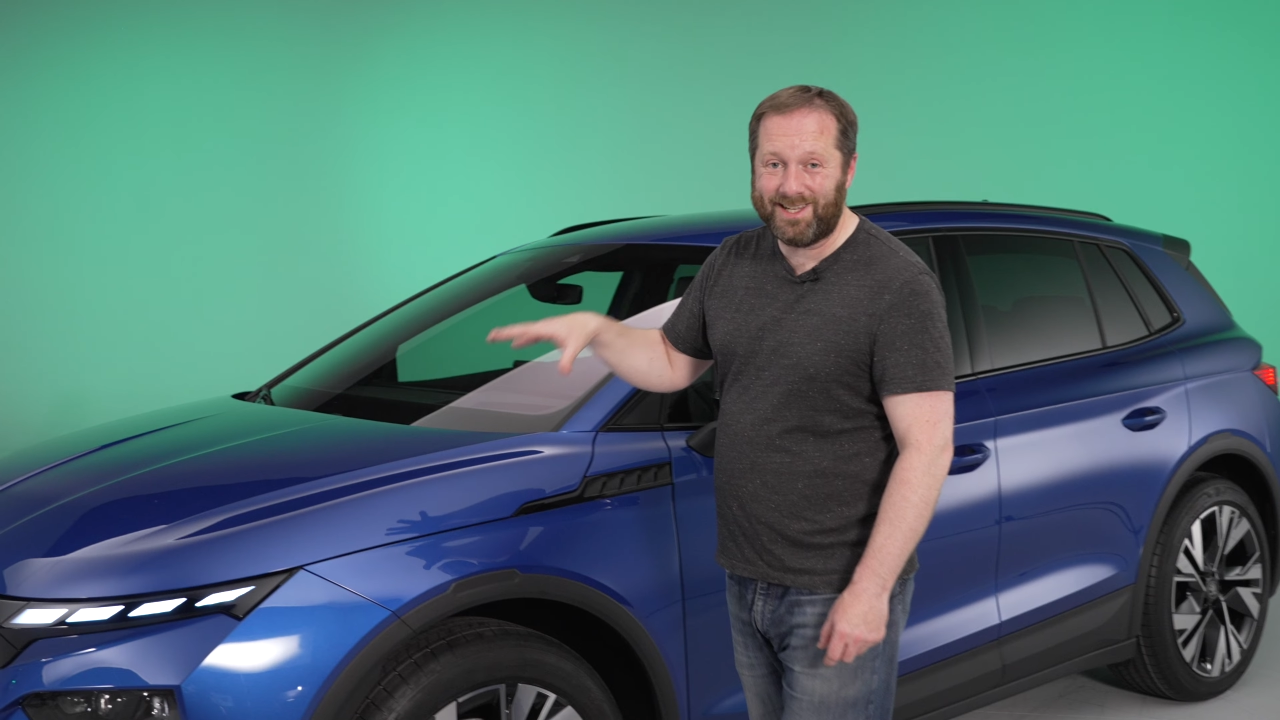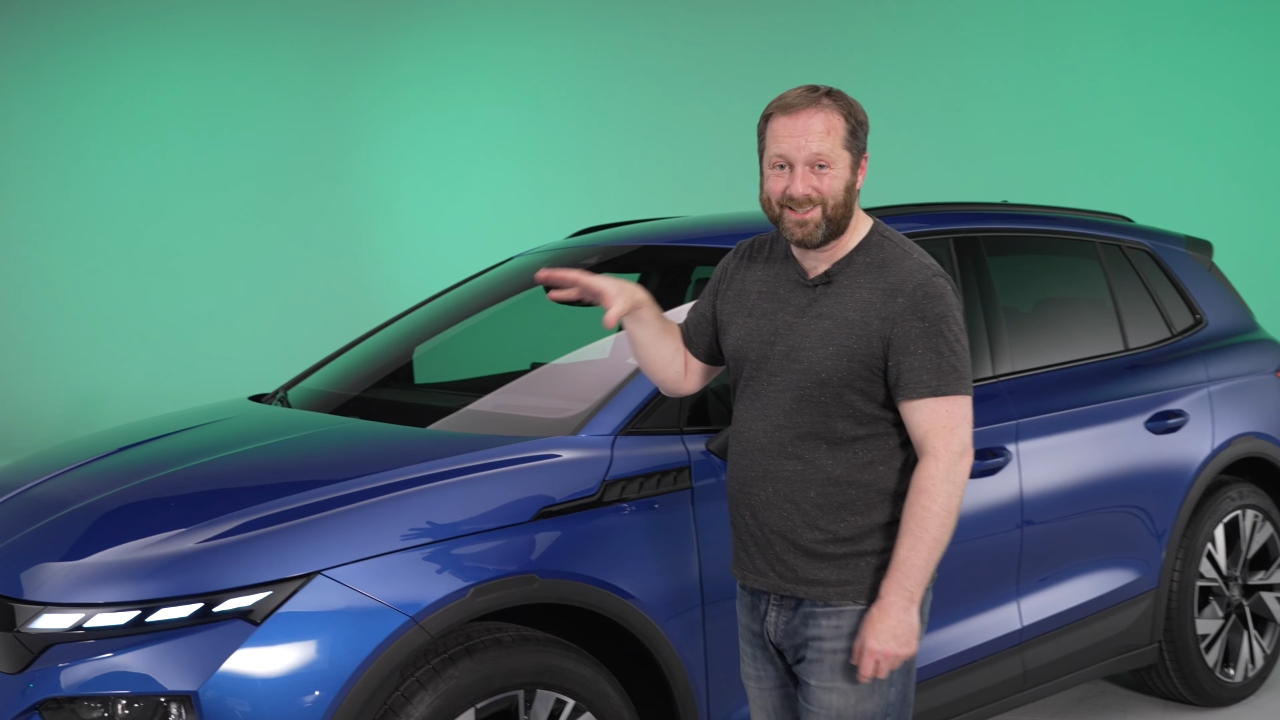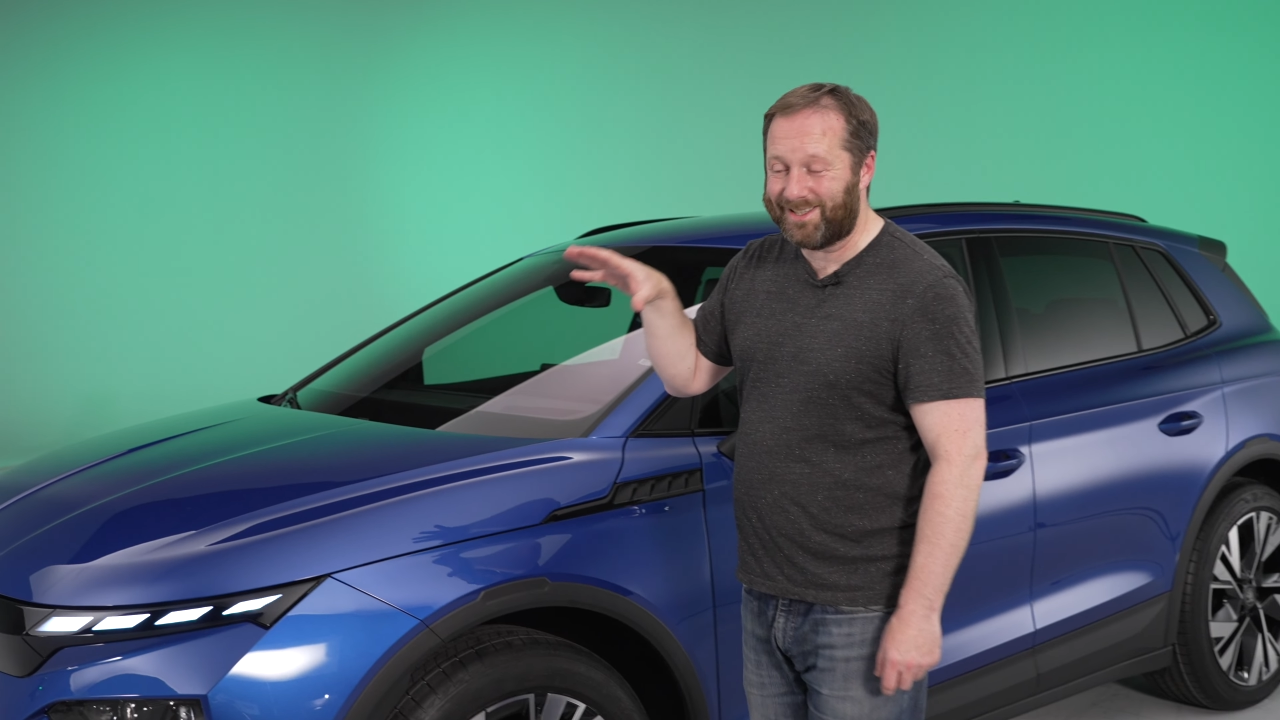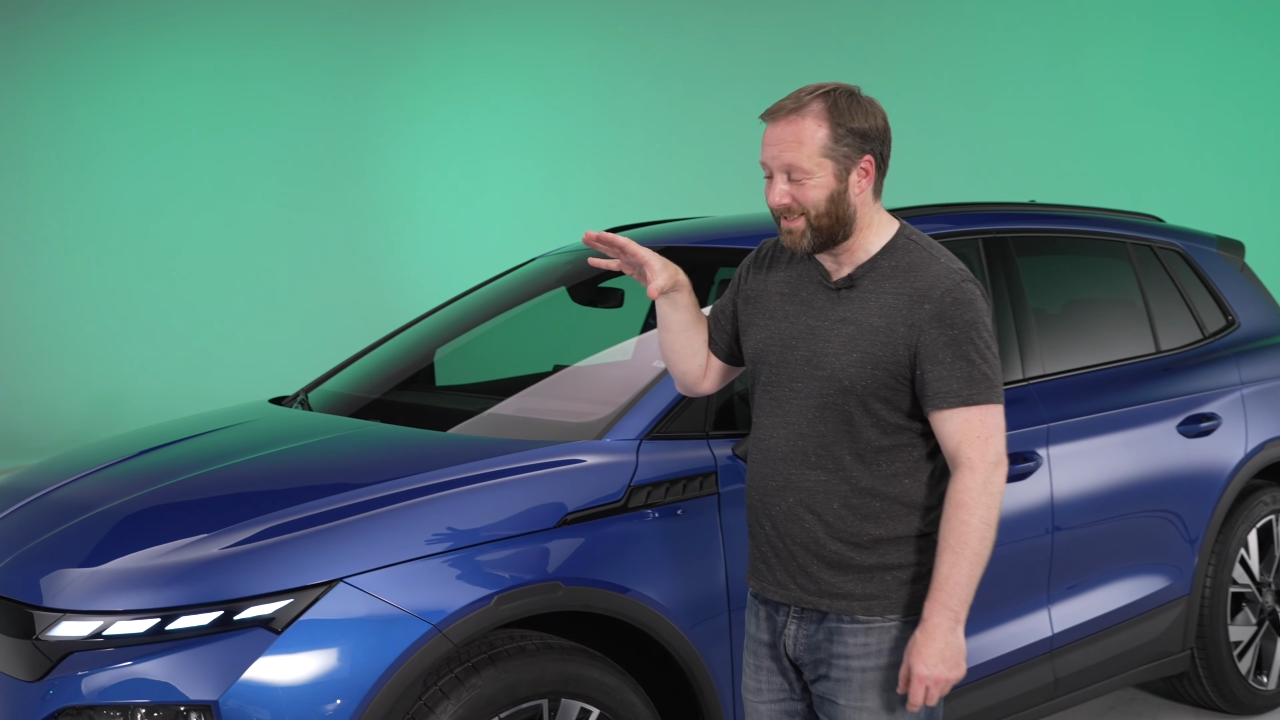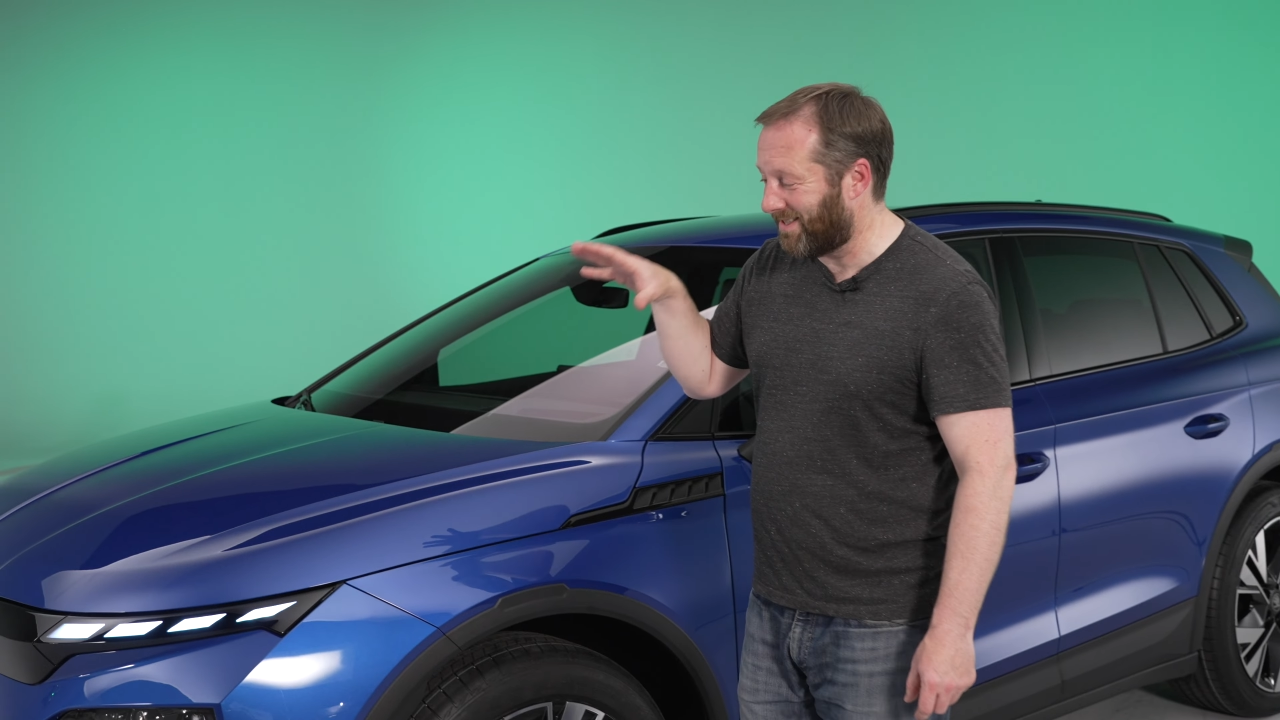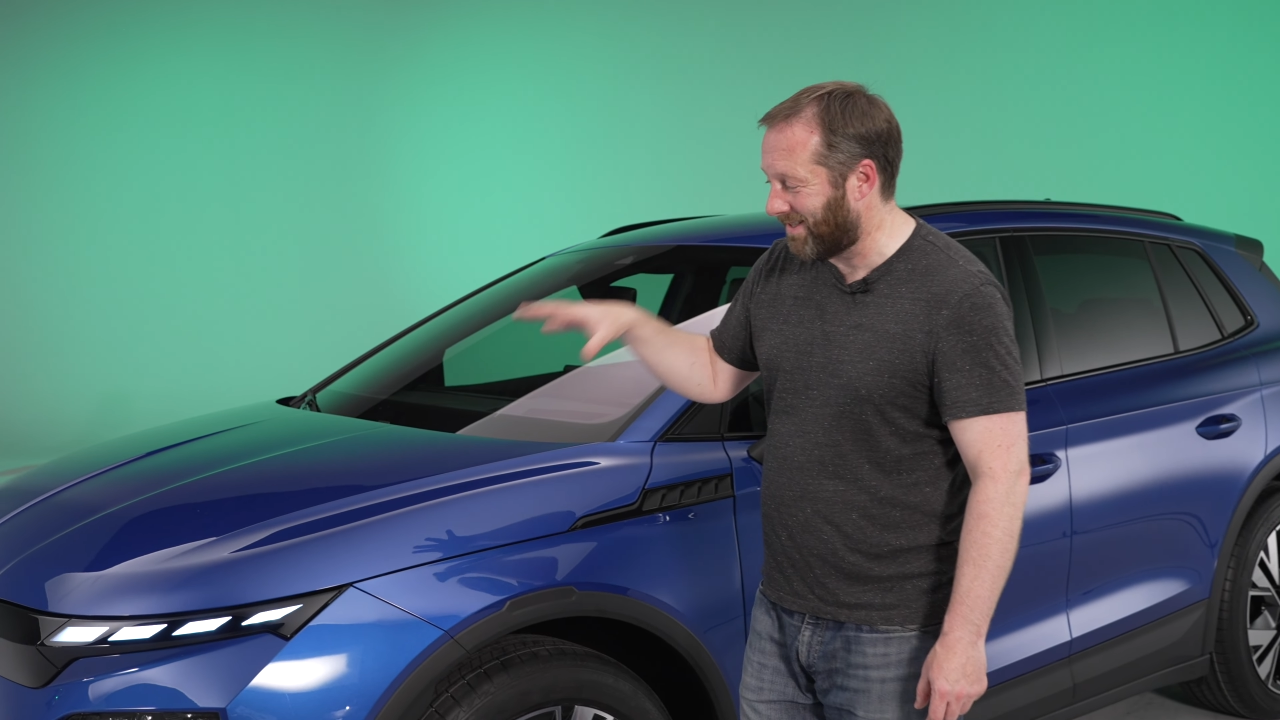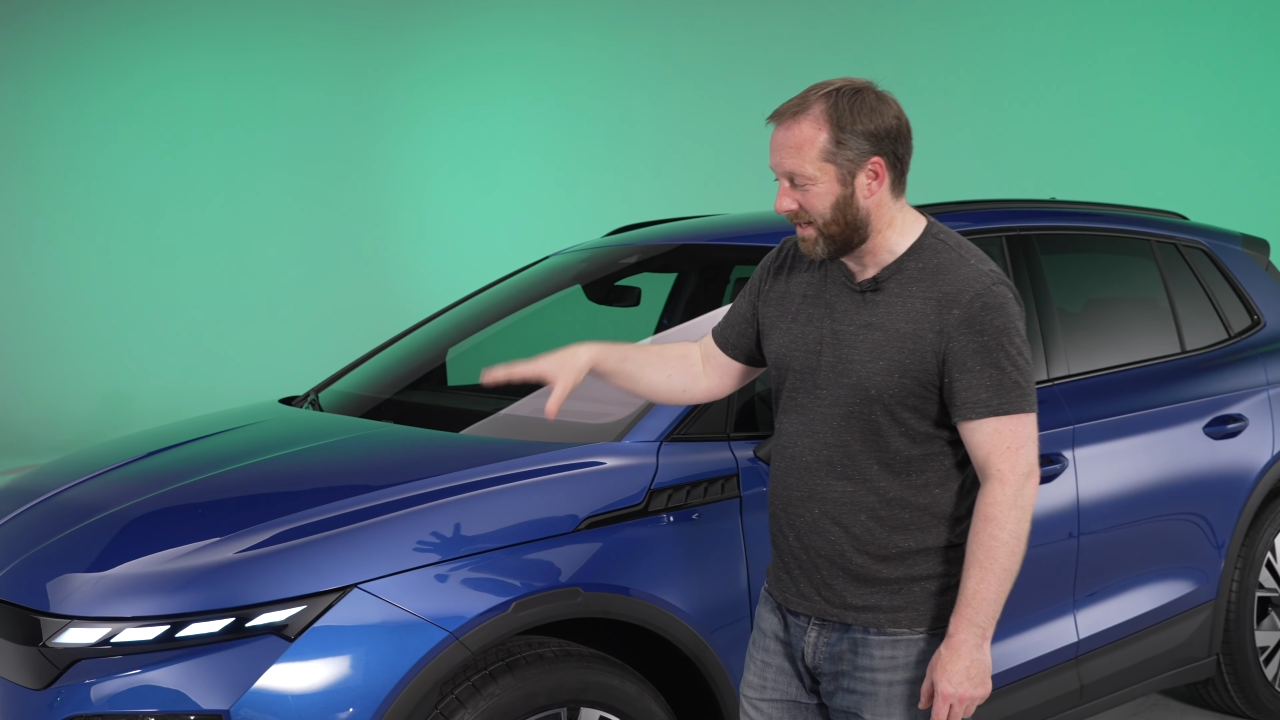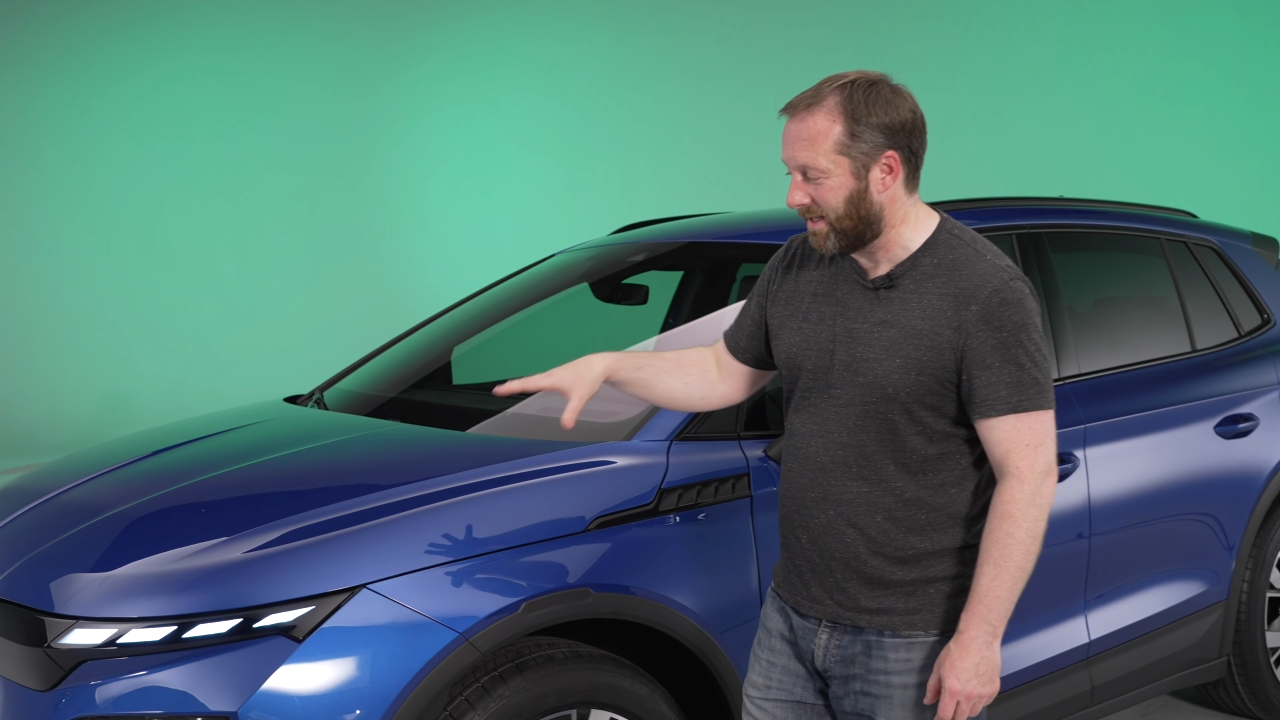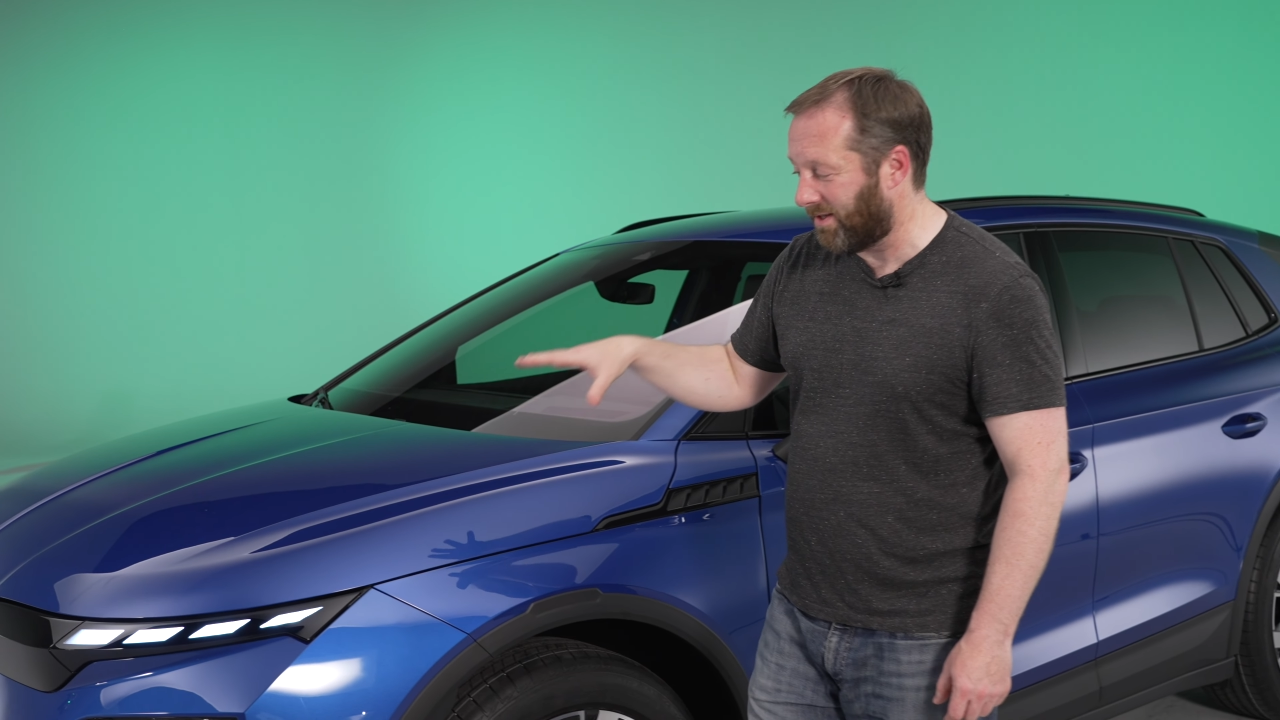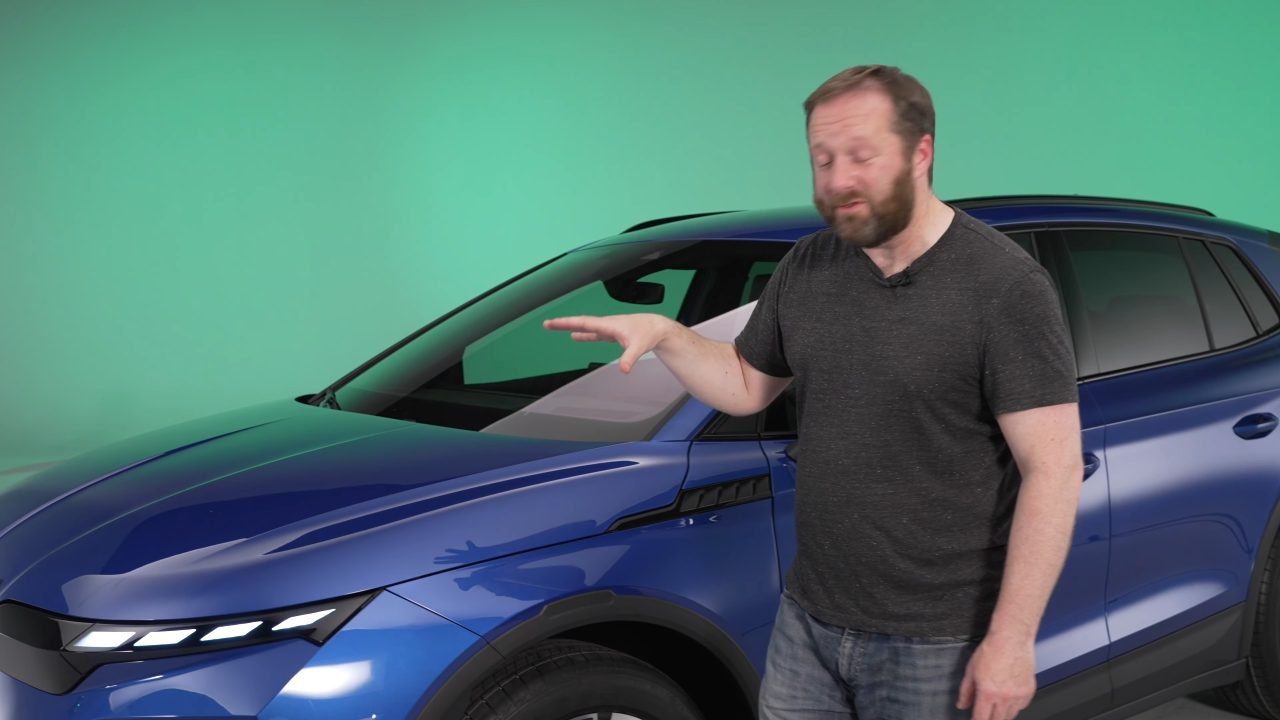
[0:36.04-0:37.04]
the
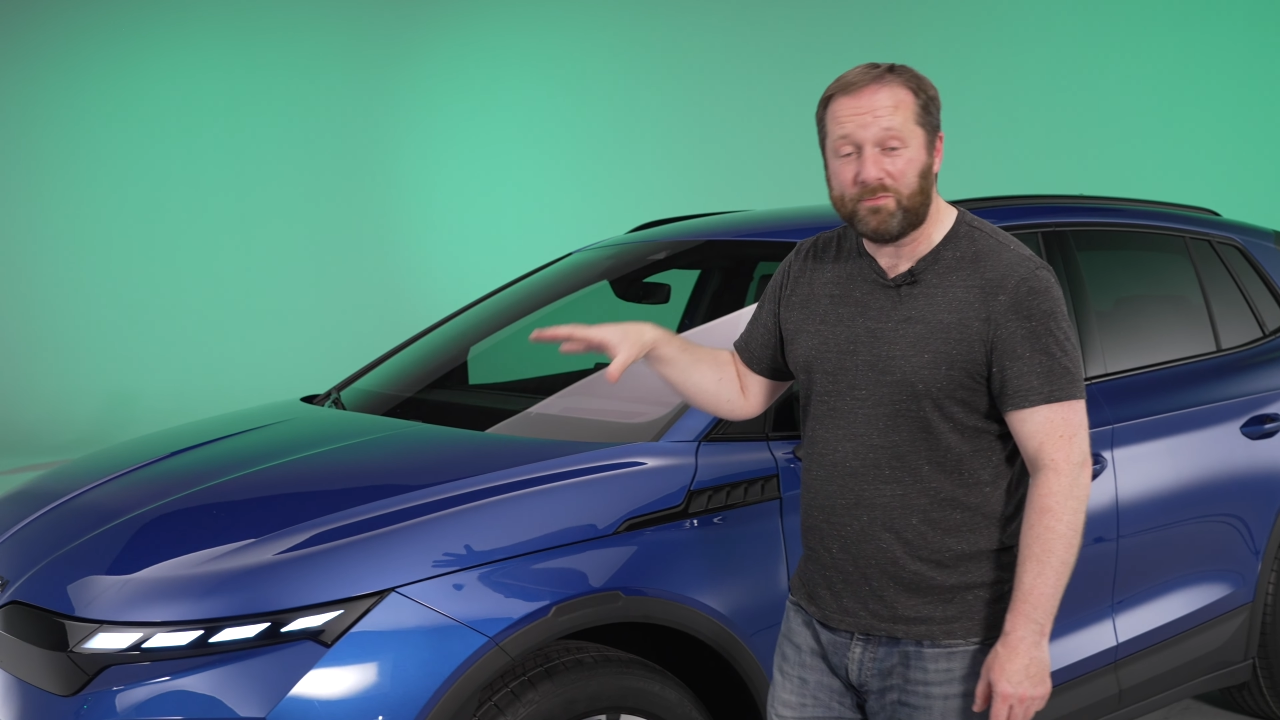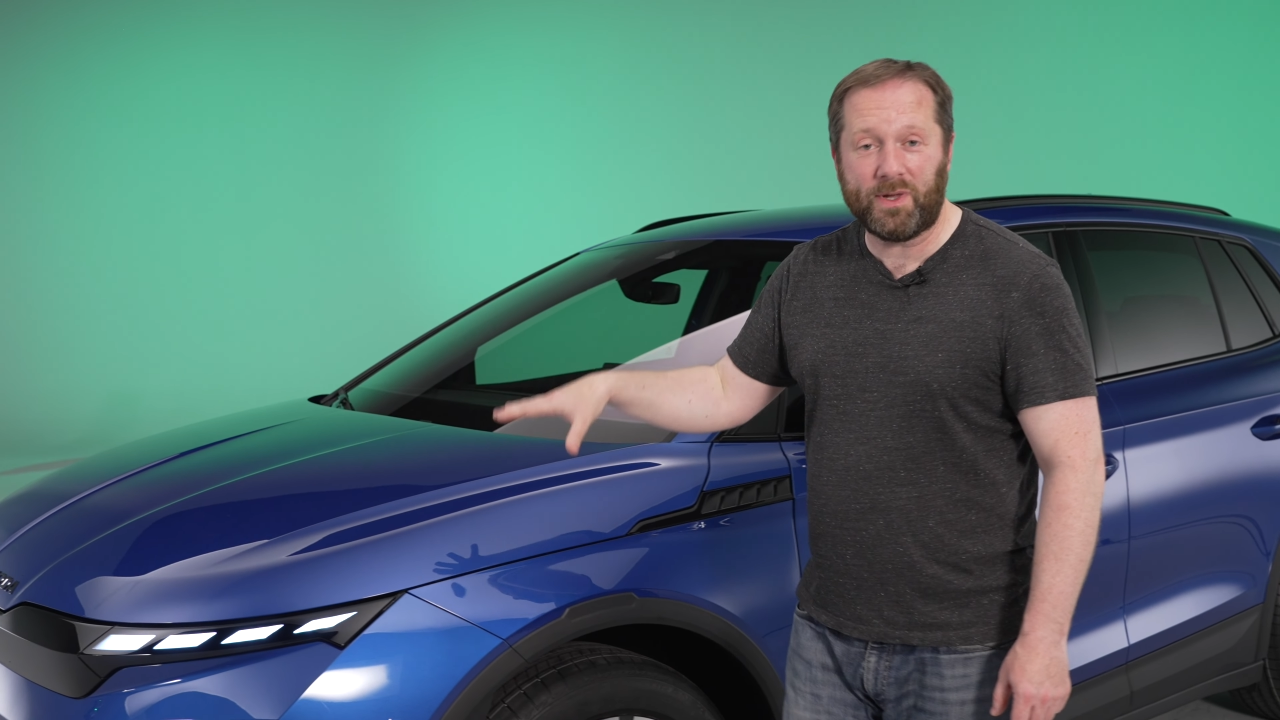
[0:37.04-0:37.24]
distinctive